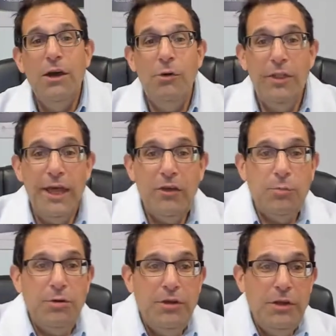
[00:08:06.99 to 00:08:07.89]
with
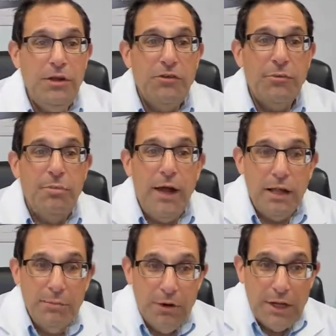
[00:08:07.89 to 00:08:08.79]
expertise in
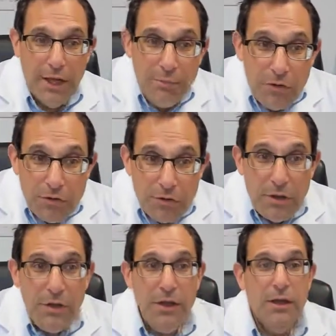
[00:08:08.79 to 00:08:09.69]
polymer
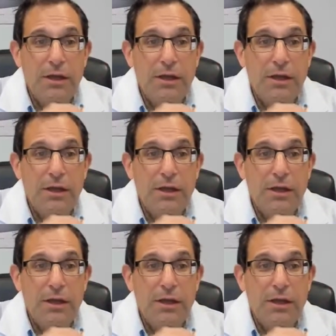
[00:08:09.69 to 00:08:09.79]
chemistry,